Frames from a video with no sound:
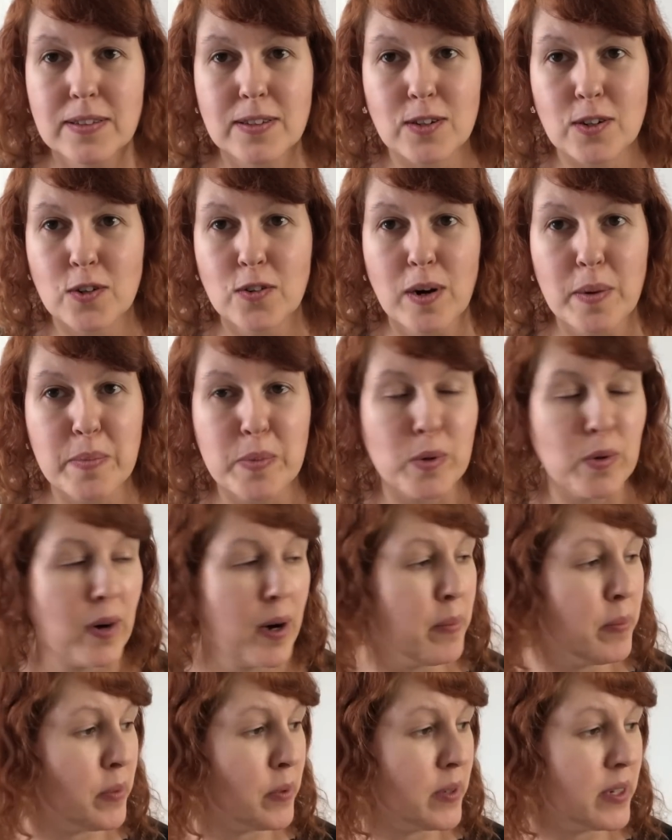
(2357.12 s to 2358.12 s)
grumble,
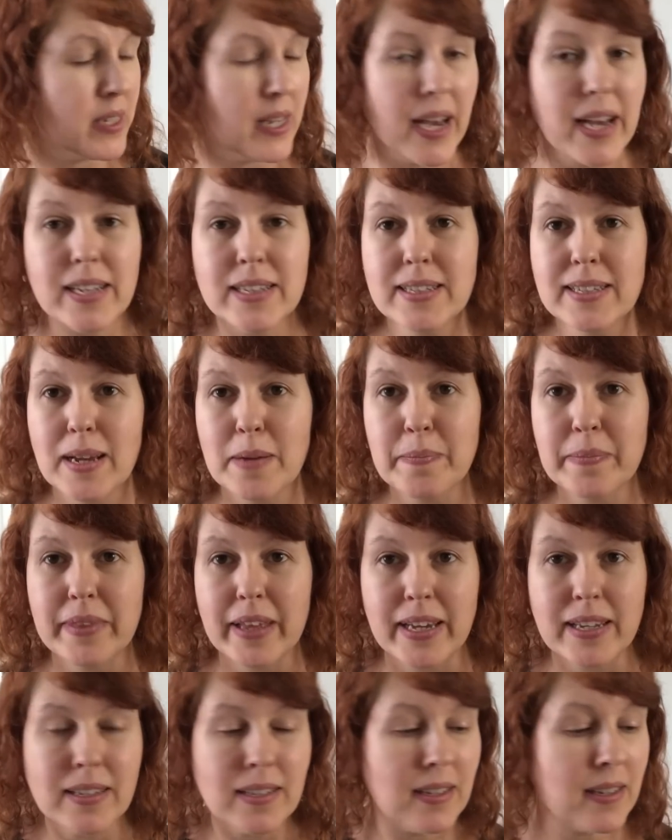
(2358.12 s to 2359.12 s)
grumble, he's heard
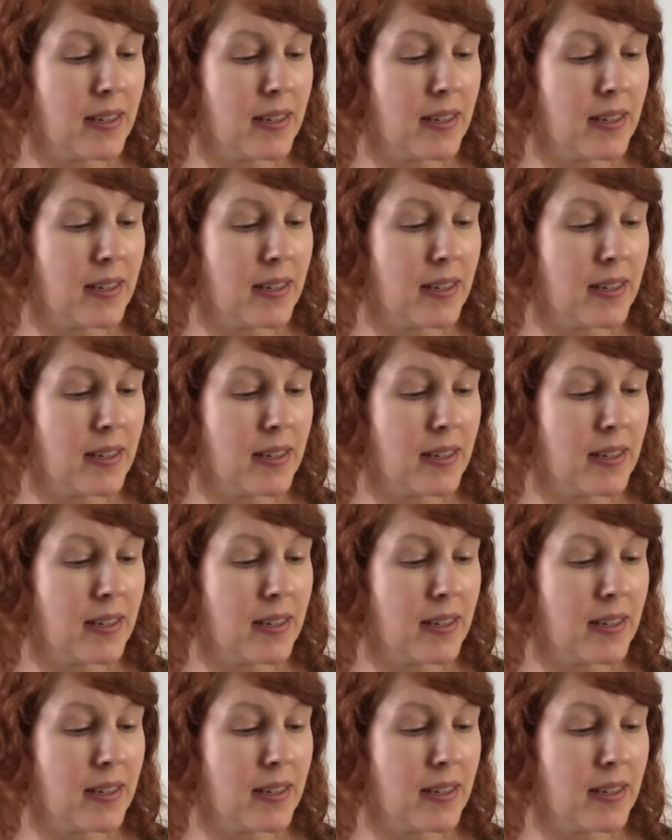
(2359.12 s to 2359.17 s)
something.